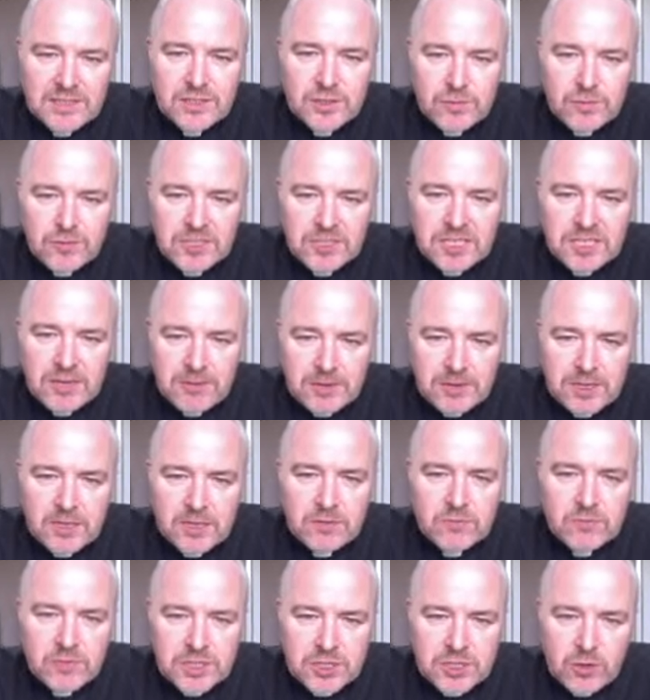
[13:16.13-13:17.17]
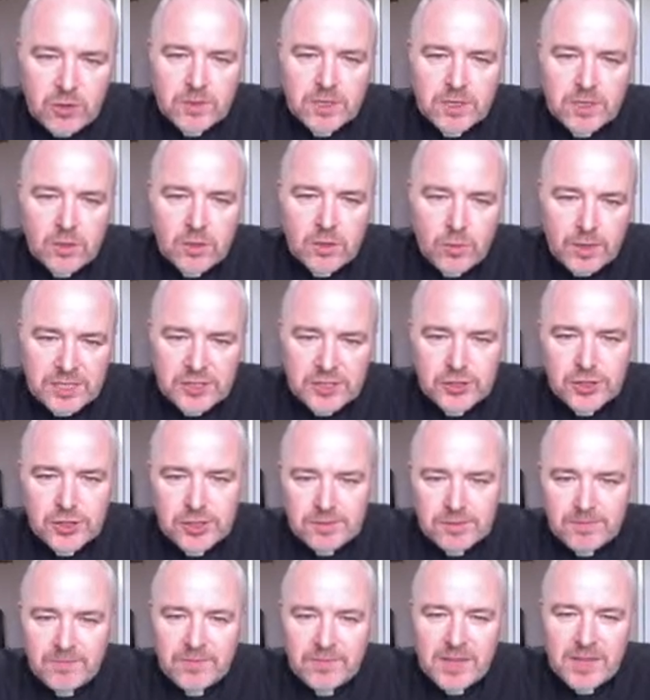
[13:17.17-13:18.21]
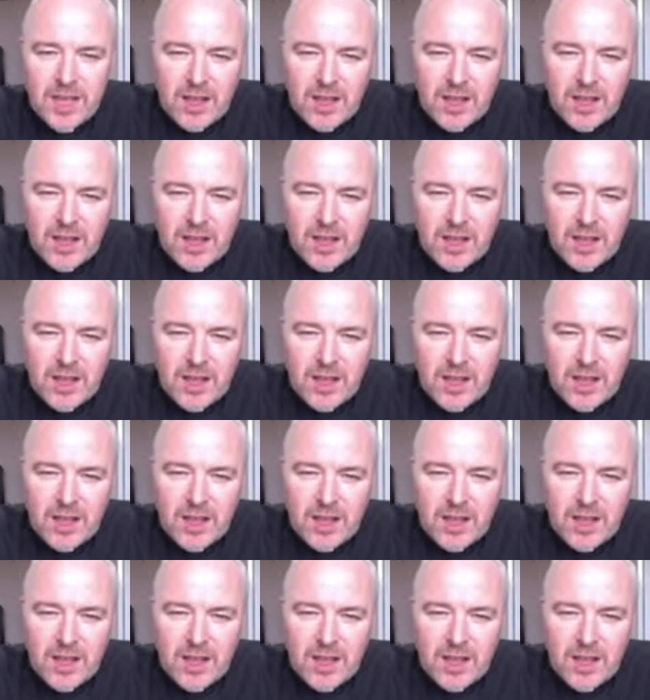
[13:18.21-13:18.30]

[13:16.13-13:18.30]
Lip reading: the rhetorical question,